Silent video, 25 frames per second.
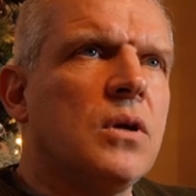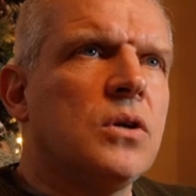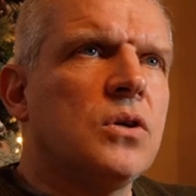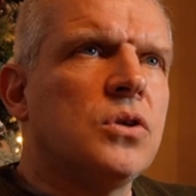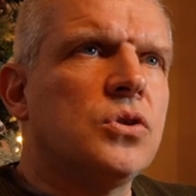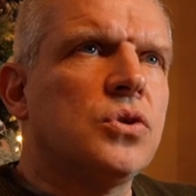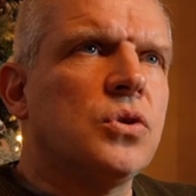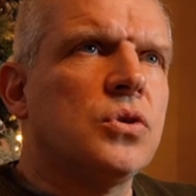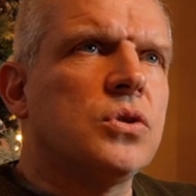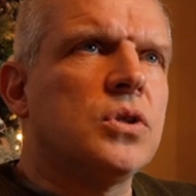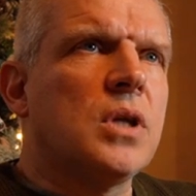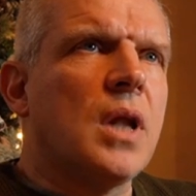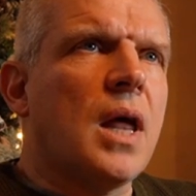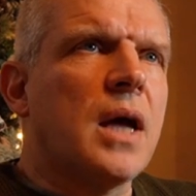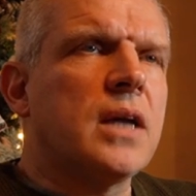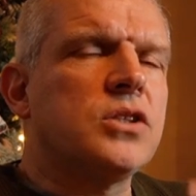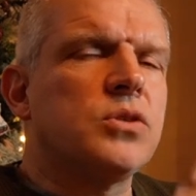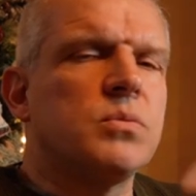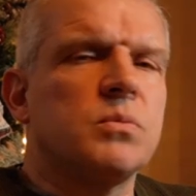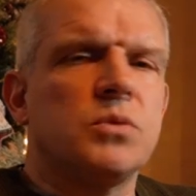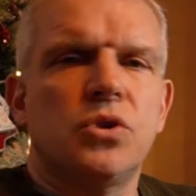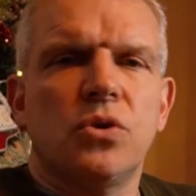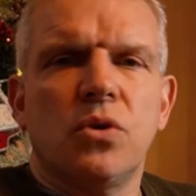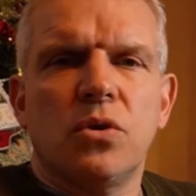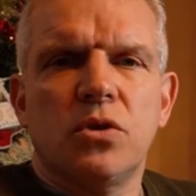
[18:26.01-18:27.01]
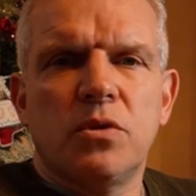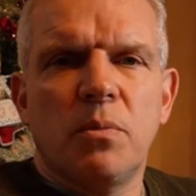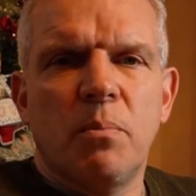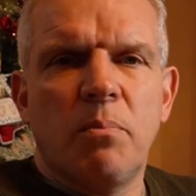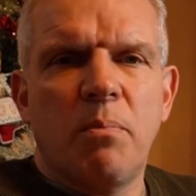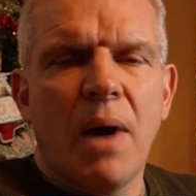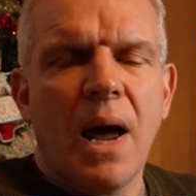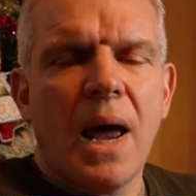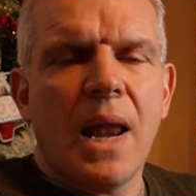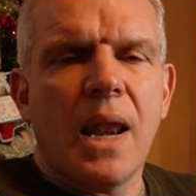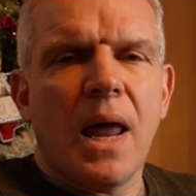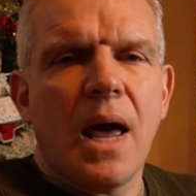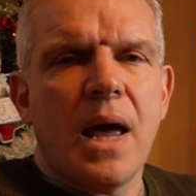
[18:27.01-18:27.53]
sort of like some sort of
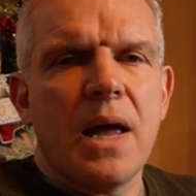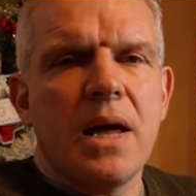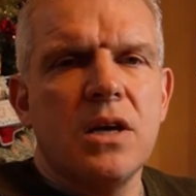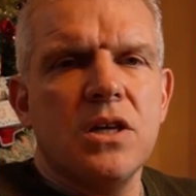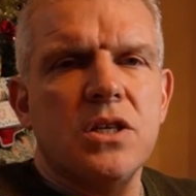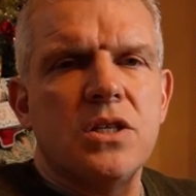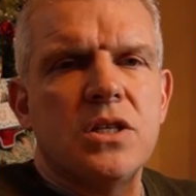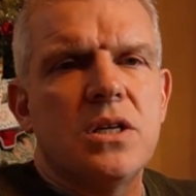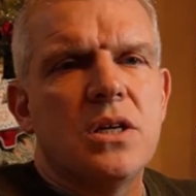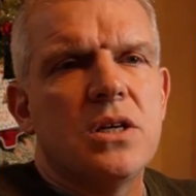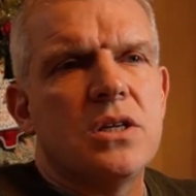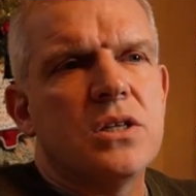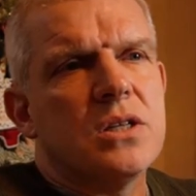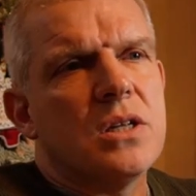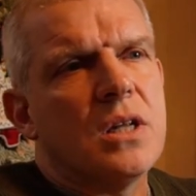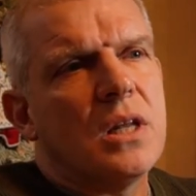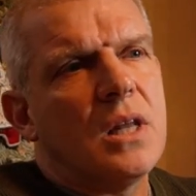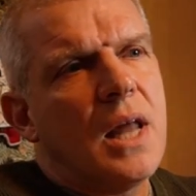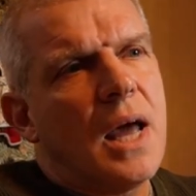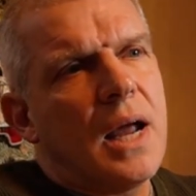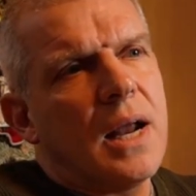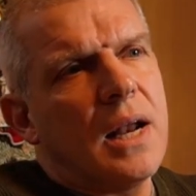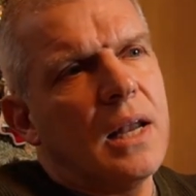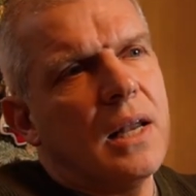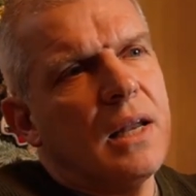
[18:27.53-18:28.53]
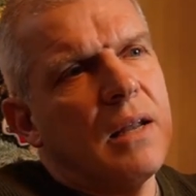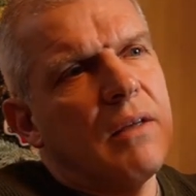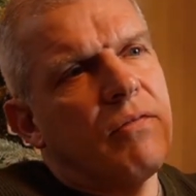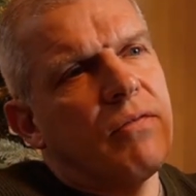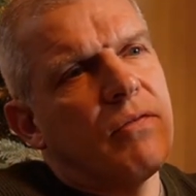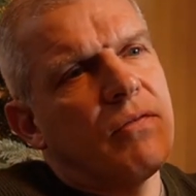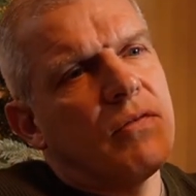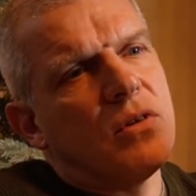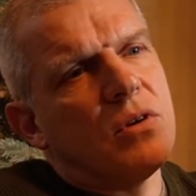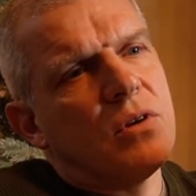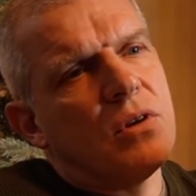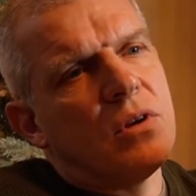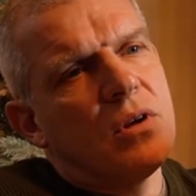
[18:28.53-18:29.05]
ballet as the leg
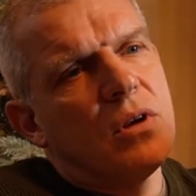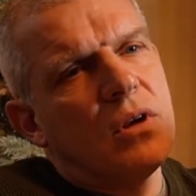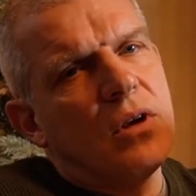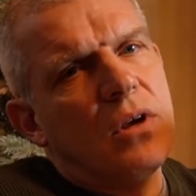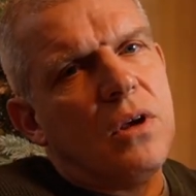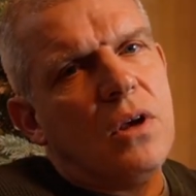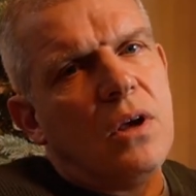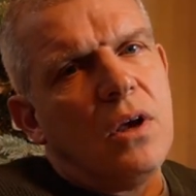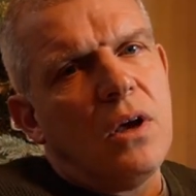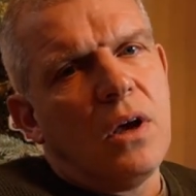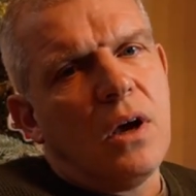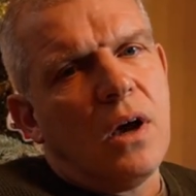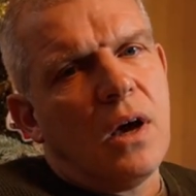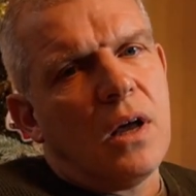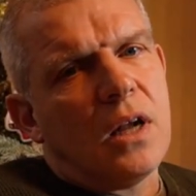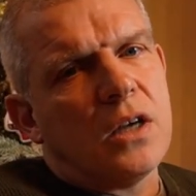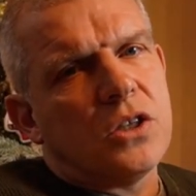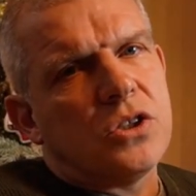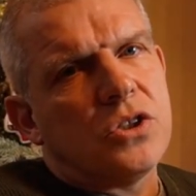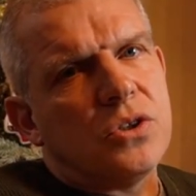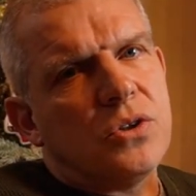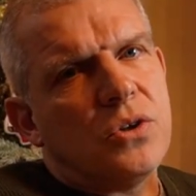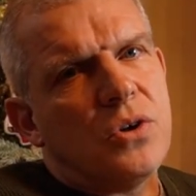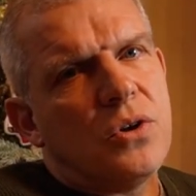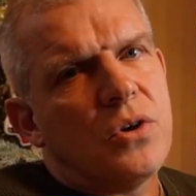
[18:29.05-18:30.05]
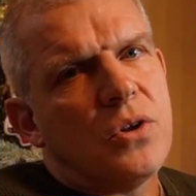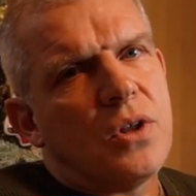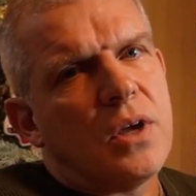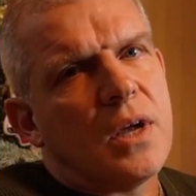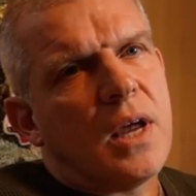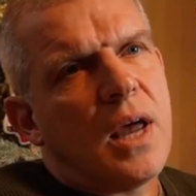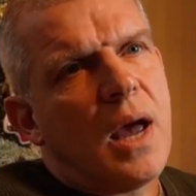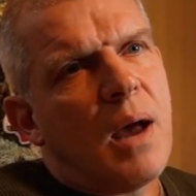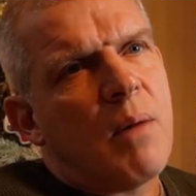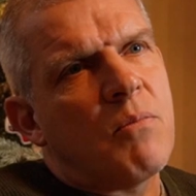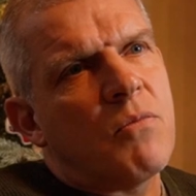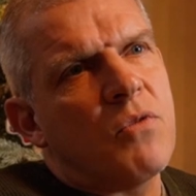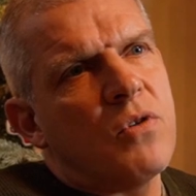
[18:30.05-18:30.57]
lifted, and I saw the
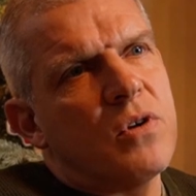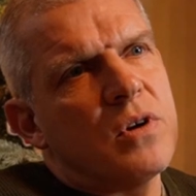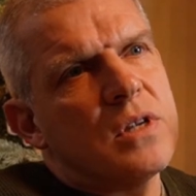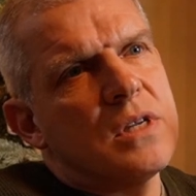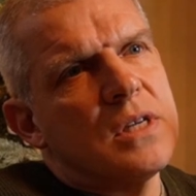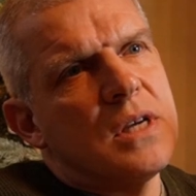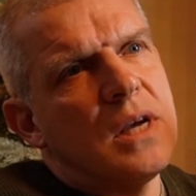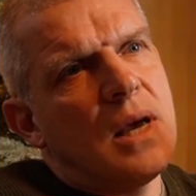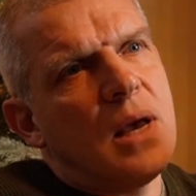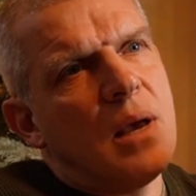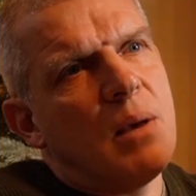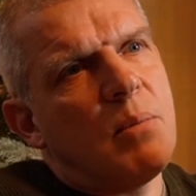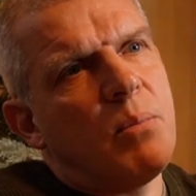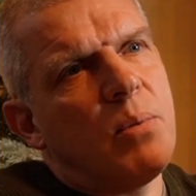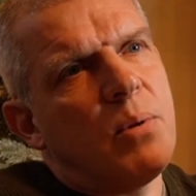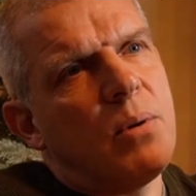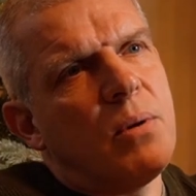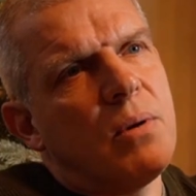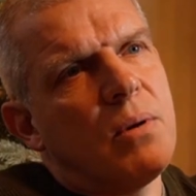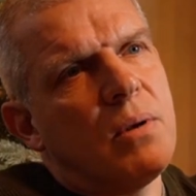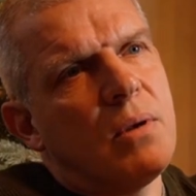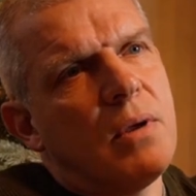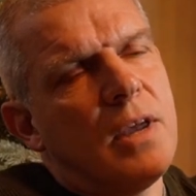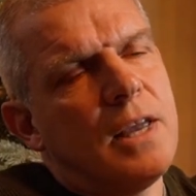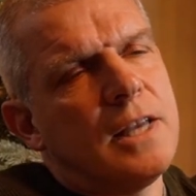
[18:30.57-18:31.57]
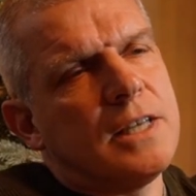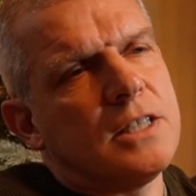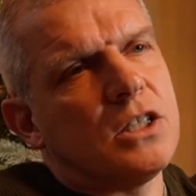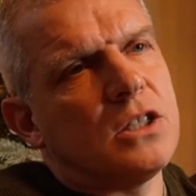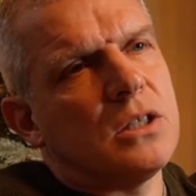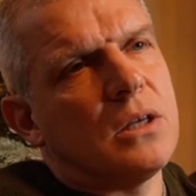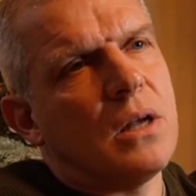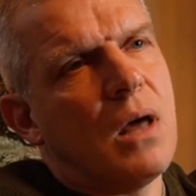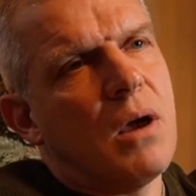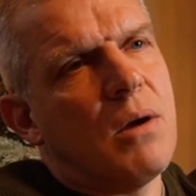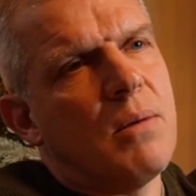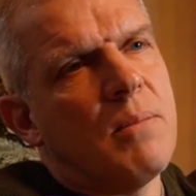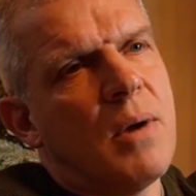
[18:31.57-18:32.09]
camera tip in
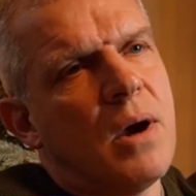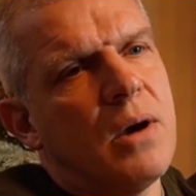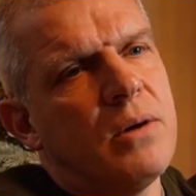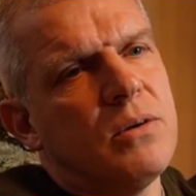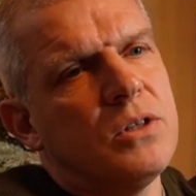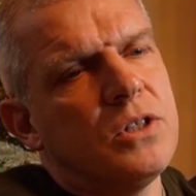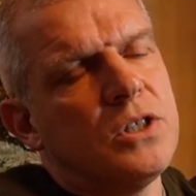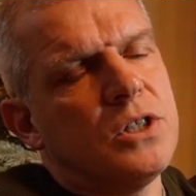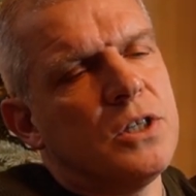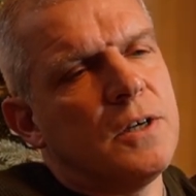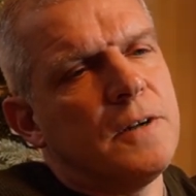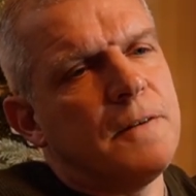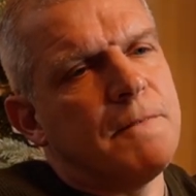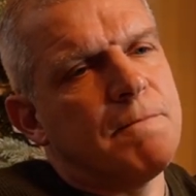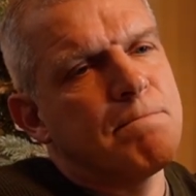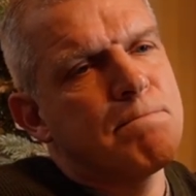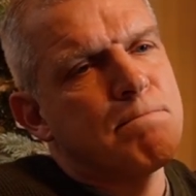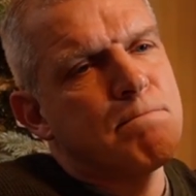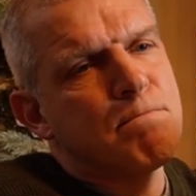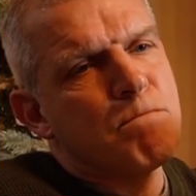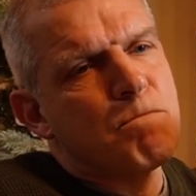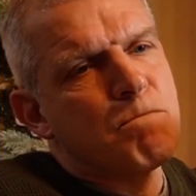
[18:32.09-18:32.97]
slow motion,